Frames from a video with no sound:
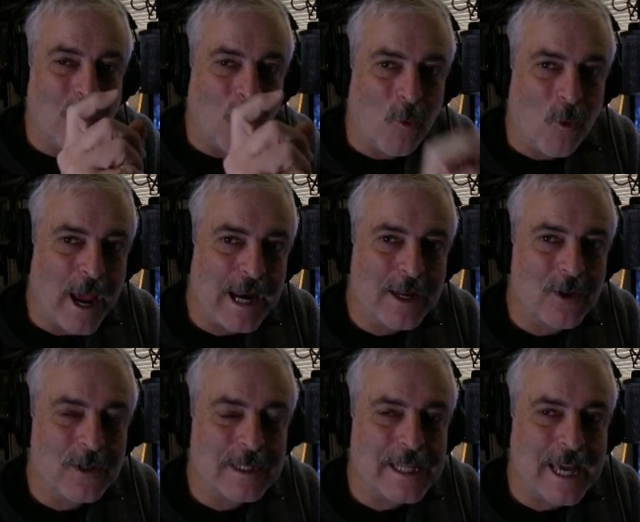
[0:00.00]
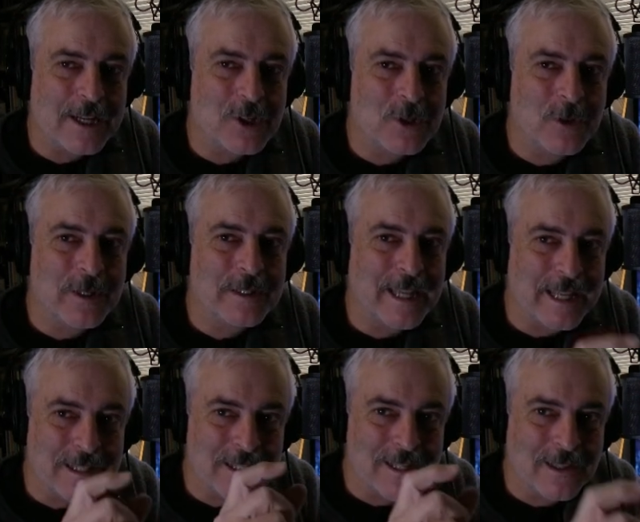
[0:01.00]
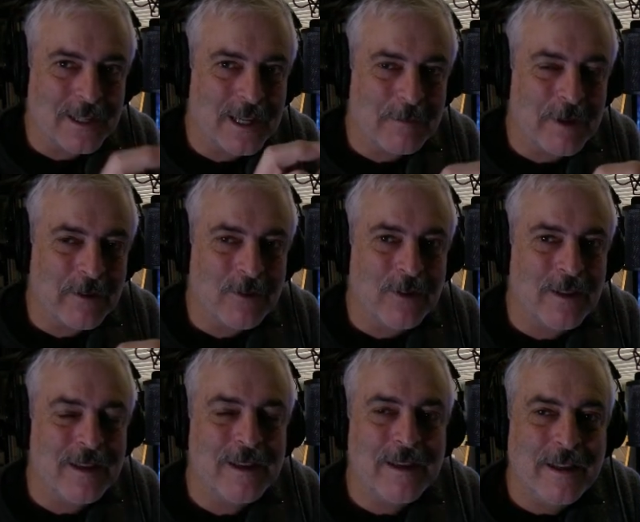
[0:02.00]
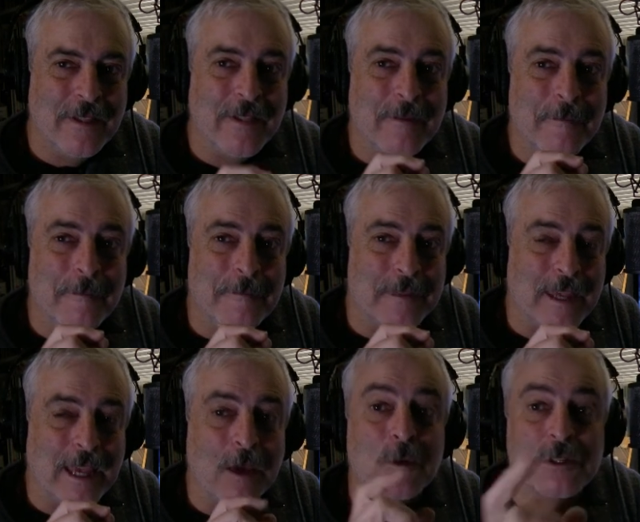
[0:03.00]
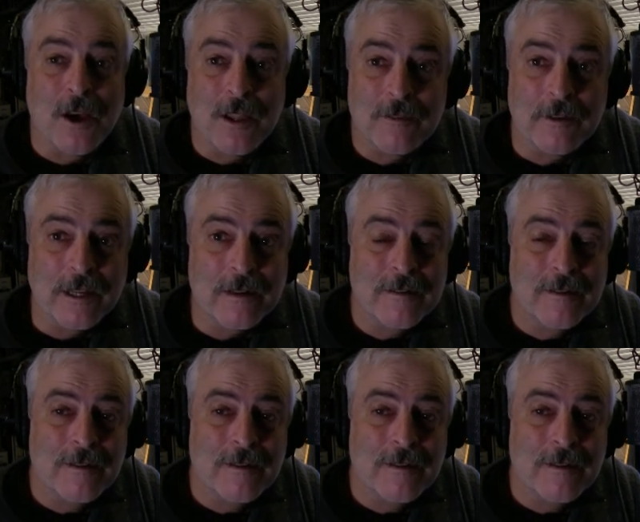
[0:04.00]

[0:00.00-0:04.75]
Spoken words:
radical attached to it, that silicate mineral? It was olivine.